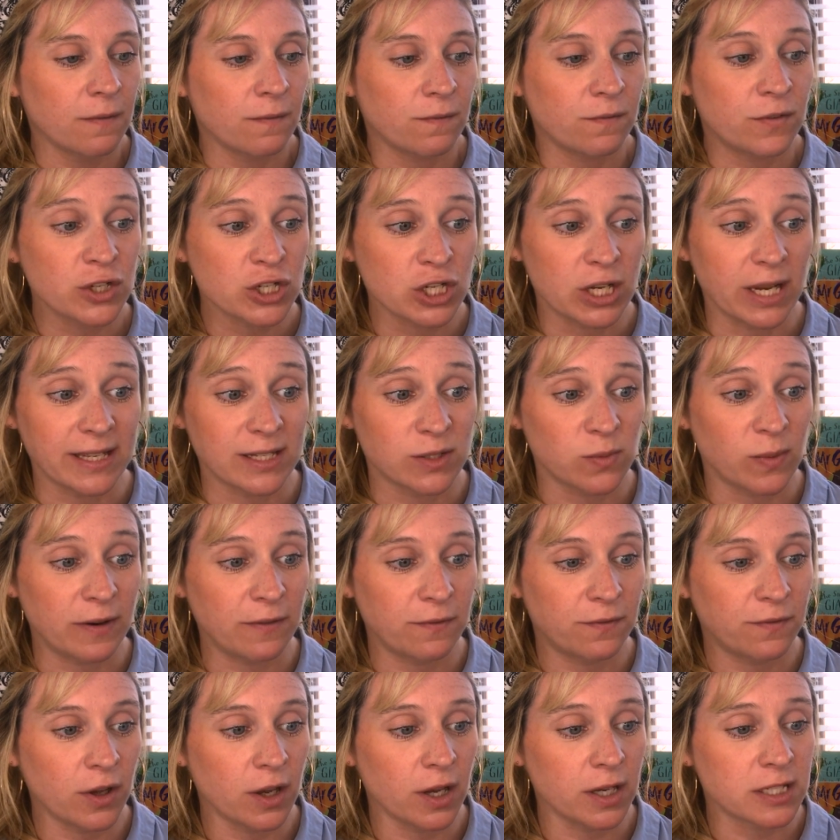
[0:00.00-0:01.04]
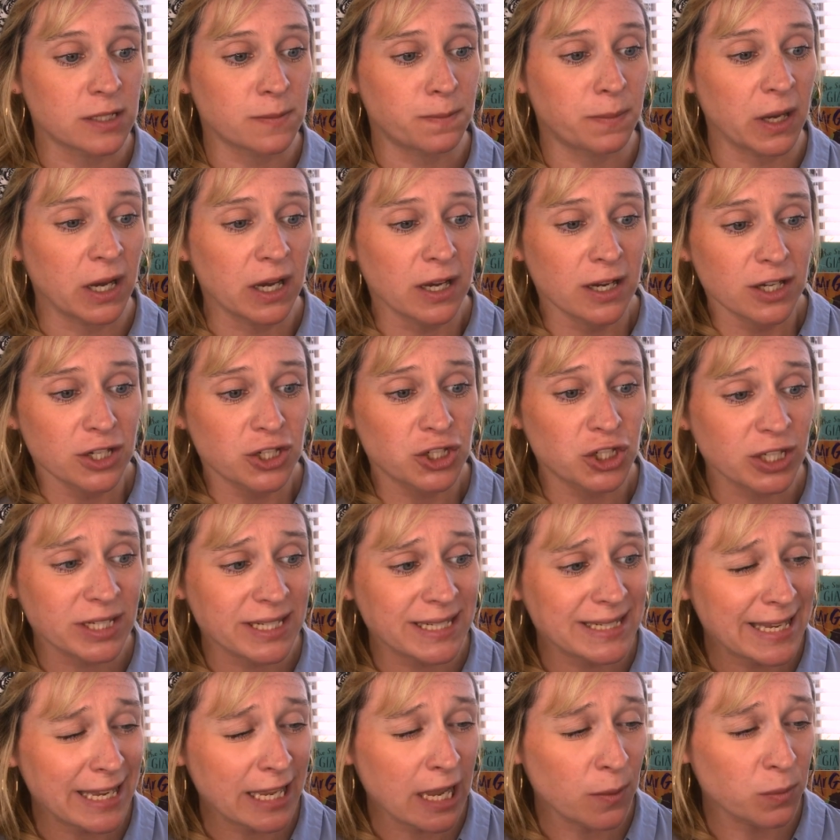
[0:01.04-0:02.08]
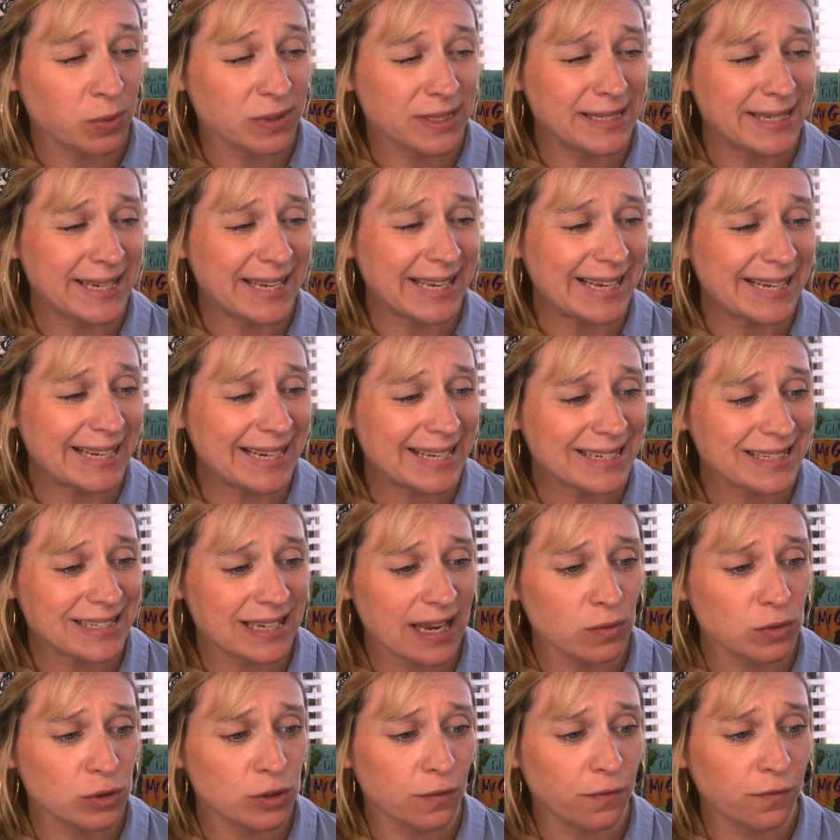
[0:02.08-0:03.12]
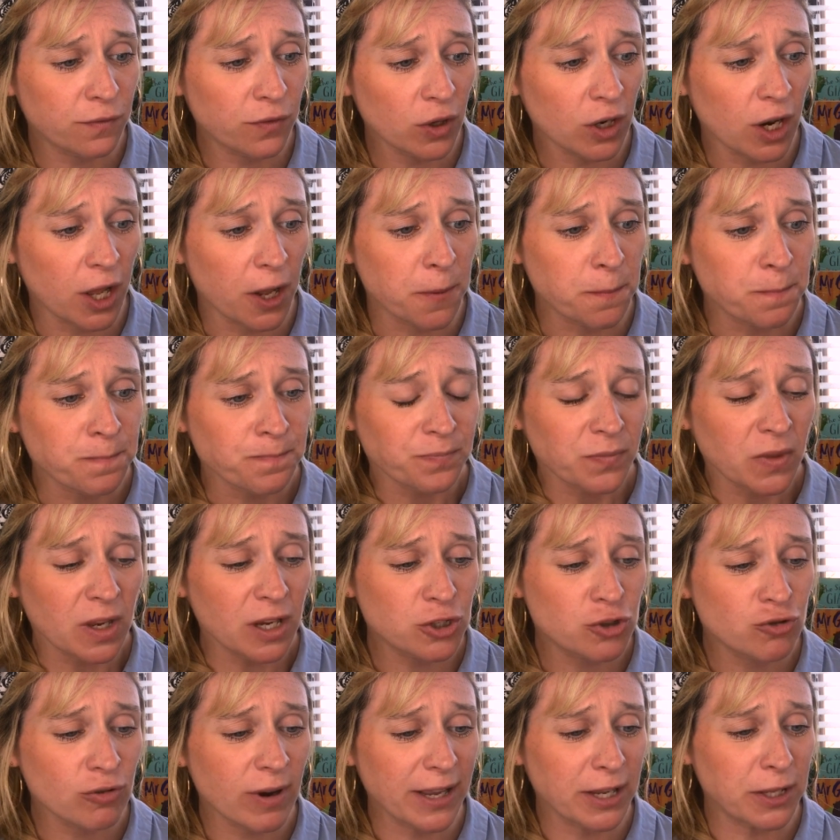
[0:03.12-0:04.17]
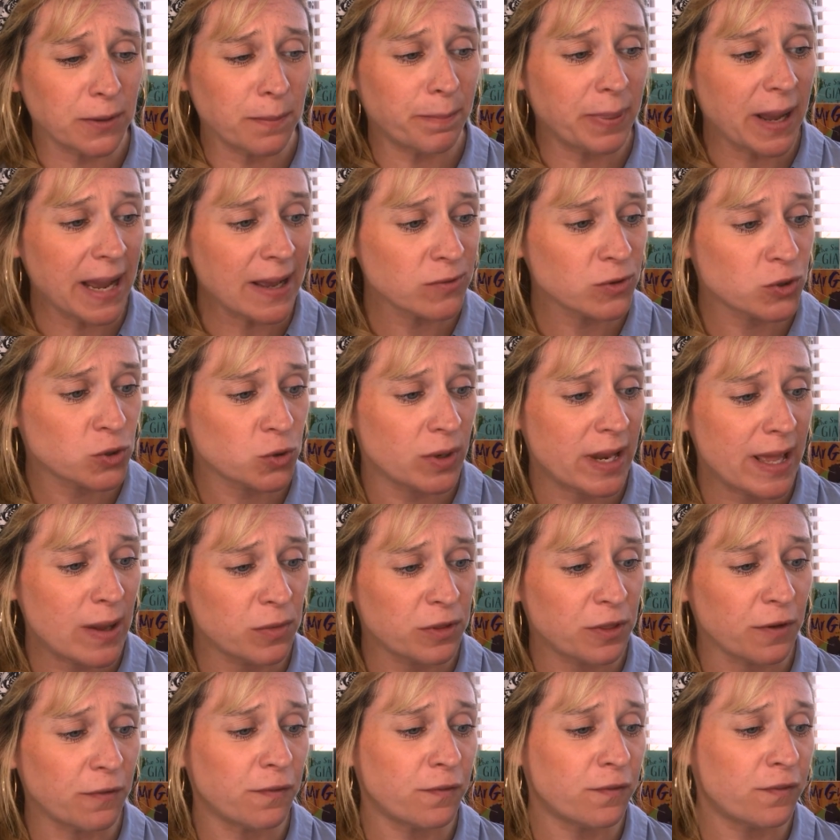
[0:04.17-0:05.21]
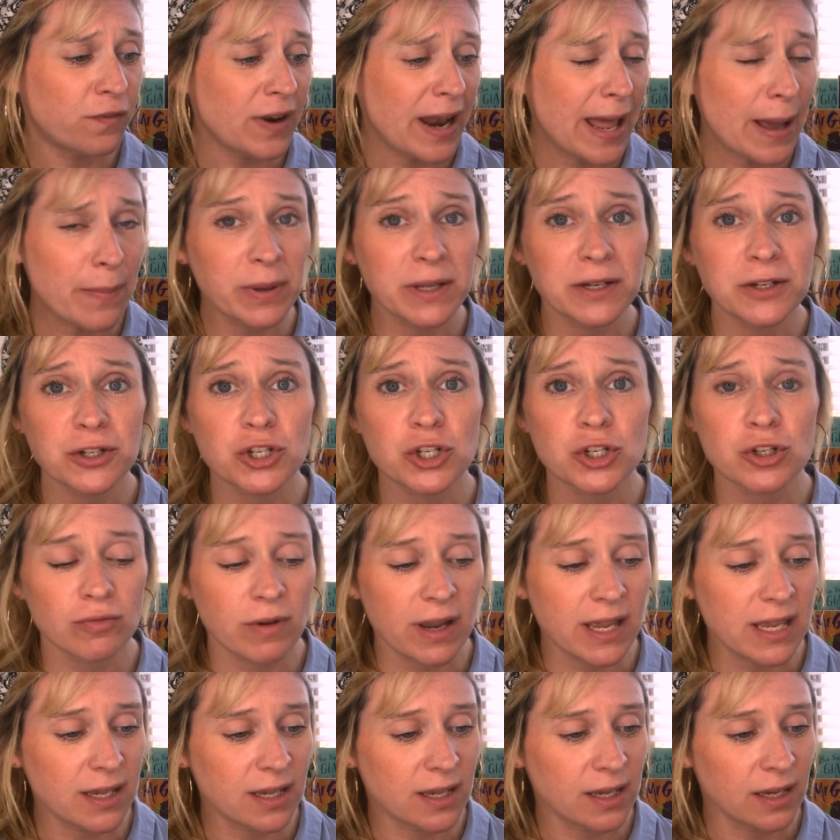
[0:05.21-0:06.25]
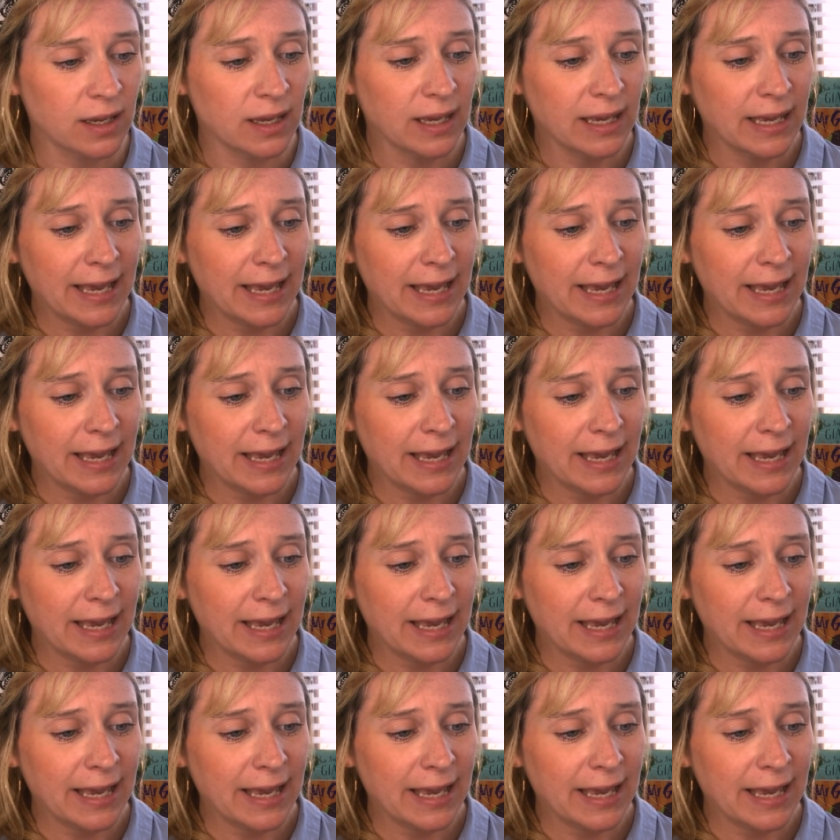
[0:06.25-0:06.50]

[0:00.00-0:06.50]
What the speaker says: Fishlegs went first, but just as Hiccup was kneeling down to follow, a dragon pounced on him with a flap and a shriek.